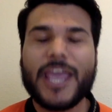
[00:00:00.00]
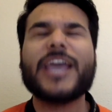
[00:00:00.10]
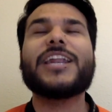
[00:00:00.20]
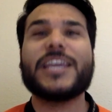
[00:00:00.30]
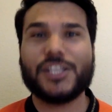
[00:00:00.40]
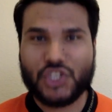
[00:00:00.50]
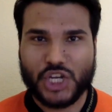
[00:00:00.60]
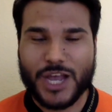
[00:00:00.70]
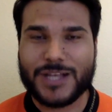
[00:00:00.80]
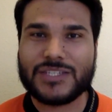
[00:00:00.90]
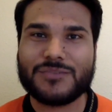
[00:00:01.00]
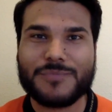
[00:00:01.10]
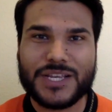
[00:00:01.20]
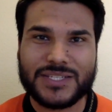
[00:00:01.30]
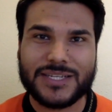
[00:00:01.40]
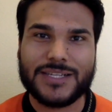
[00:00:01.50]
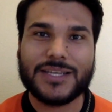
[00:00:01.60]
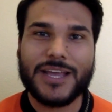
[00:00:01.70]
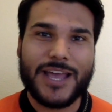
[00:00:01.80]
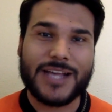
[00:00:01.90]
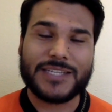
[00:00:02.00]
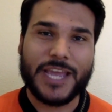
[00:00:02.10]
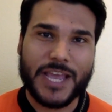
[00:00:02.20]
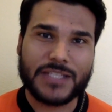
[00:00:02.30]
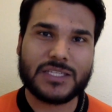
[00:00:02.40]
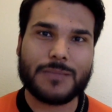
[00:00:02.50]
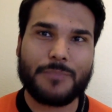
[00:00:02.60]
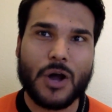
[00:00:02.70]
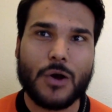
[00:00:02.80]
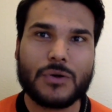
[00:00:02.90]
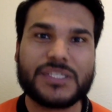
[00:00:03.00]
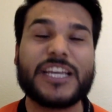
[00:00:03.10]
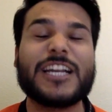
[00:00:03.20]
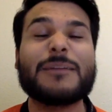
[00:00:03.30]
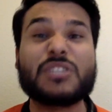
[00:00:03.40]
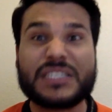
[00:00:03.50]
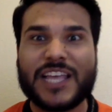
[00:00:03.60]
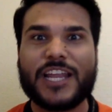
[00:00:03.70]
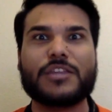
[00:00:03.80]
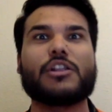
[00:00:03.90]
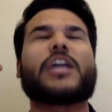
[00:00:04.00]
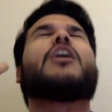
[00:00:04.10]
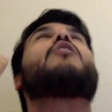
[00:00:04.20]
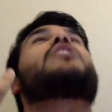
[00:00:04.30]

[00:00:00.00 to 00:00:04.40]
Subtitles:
and he just misses as it hits the post, and I'm just sitting there like, oh,